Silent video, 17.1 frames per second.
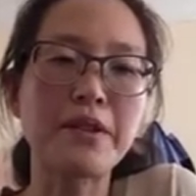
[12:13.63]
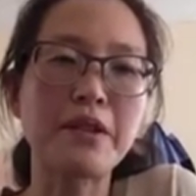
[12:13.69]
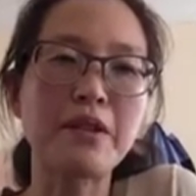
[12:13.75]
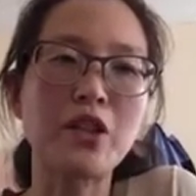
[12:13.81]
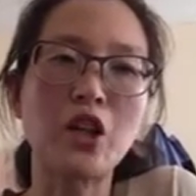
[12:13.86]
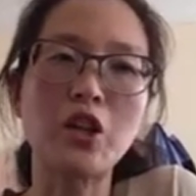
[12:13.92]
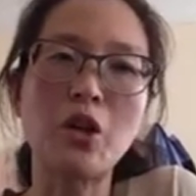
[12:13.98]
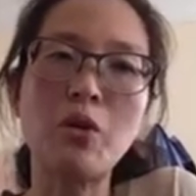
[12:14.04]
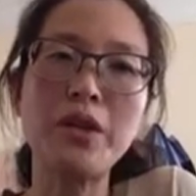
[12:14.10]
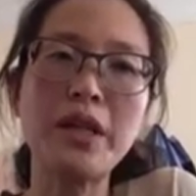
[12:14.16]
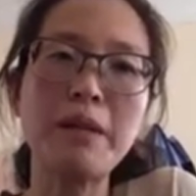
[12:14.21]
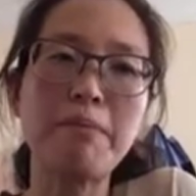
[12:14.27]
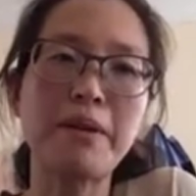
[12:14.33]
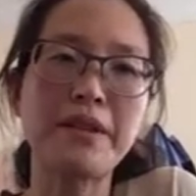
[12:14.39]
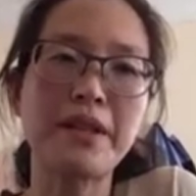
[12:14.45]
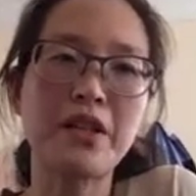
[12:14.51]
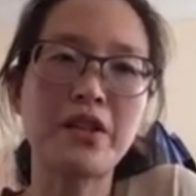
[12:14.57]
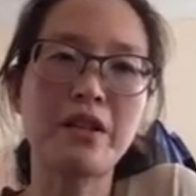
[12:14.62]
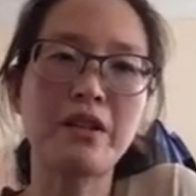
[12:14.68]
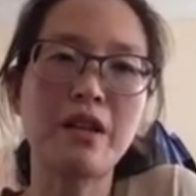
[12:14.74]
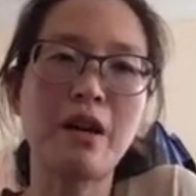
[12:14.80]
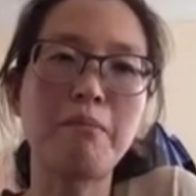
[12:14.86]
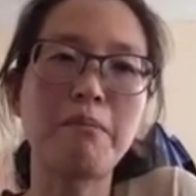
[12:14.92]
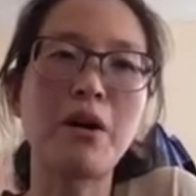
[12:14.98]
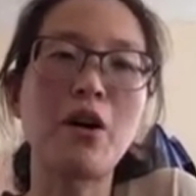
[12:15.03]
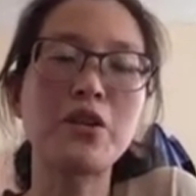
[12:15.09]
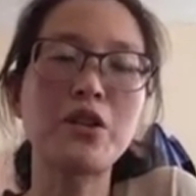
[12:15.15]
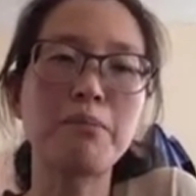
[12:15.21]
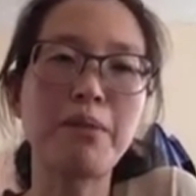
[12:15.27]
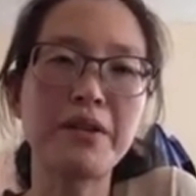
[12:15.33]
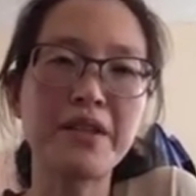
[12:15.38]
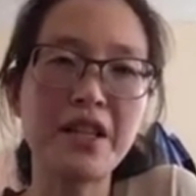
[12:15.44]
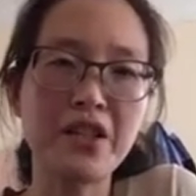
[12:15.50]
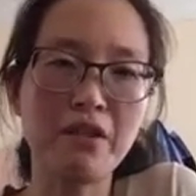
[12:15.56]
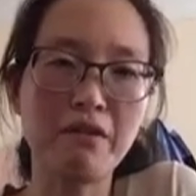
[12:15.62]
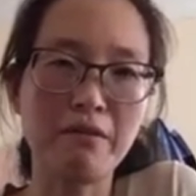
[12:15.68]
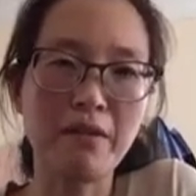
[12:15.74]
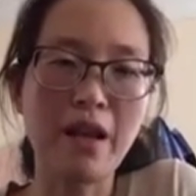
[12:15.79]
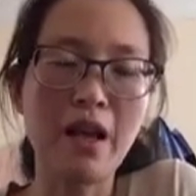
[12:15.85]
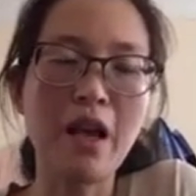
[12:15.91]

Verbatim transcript: not only position number, also position